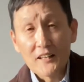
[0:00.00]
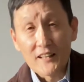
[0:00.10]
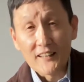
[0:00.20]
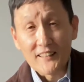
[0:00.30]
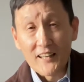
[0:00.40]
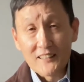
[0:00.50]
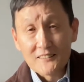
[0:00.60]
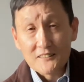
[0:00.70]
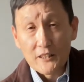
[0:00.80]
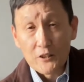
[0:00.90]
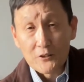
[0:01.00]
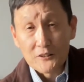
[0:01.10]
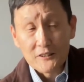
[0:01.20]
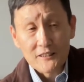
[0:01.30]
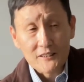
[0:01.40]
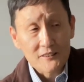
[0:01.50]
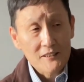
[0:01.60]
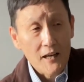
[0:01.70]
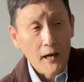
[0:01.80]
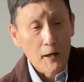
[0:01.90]
Hey guys, Dan Gold Nerd here.
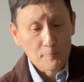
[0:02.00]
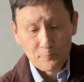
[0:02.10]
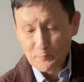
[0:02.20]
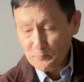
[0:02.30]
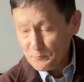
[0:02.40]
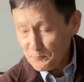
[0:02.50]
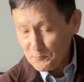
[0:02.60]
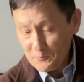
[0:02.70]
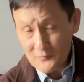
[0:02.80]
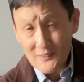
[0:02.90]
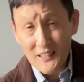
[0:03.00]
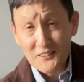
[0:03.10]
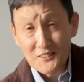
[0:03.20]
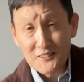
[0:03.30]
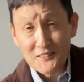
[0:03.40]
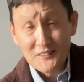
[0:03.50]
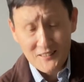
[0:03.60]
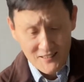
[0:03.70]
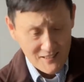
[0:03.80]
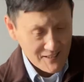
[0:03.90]
Um, I just
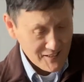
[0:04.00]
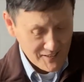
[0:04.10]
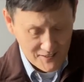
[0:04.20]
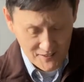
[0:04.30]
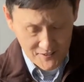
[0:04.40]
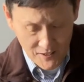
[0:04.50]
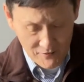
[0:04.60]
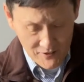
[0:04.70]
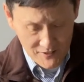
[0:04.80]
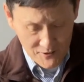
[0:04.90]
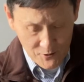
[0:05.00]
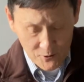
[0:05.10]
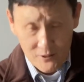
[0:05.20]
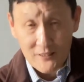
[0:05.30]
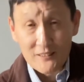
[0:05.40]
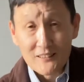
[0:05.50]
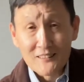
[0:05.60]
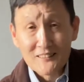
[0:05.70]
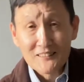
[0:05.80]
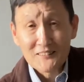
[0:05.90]
discovered this cool
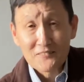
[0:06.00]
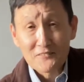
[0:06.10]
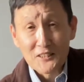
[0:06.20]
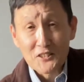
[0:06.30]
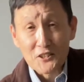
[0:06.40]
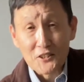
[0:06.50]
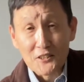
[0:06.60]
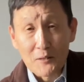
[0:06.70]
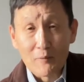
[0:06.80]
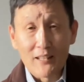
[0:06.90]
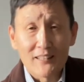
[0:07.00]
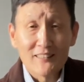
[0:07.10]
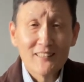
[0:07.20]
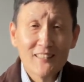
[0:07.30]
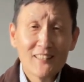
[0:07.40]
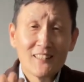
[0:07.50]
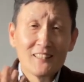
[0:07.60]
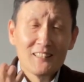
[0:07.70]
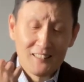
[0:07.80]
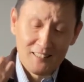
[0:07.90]
little feature on my
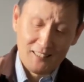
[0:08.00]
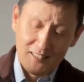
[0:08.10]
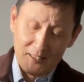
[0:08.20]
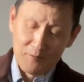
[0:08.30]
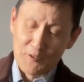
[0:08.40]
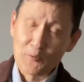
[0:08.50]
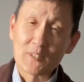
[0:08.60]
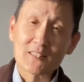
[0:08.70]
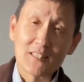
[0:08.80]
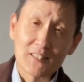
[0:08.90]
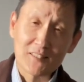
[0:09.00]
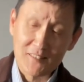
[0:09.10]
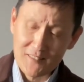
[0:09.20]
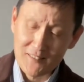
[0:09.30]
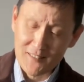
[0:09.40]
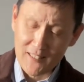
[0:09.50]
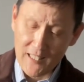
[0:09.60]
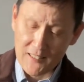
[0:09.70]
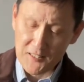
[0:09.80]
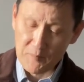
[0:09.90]
uh, Swiss Gear
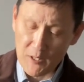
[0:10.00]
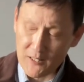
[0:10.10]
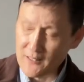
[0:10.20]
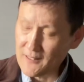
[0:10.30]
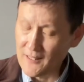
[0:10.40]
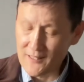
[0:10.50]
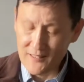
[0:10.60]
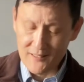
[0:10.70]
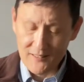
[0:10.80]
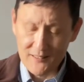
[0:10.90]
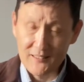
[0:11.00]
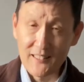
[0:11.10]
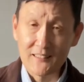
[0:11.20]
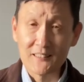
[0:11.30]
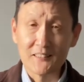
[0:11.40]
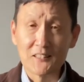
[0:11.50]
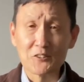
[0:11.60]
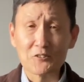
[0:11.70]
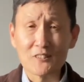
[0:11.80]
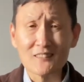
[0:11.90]
Scansmart. I think it's like a
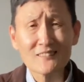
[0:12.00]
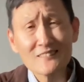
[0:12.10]
1900